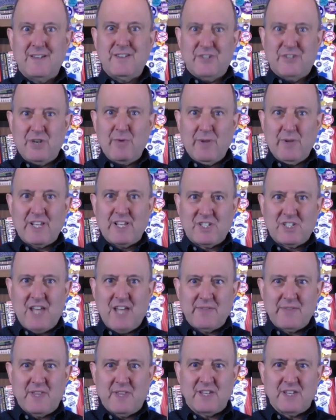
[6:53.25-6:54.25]
she really
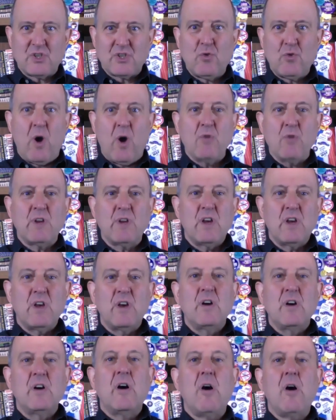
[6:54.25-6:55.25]
said this, quote,
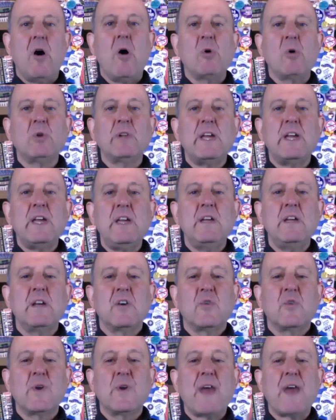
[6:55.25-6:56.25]
wholly
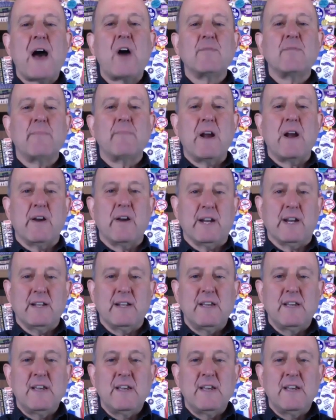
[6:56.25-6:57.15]
without merit.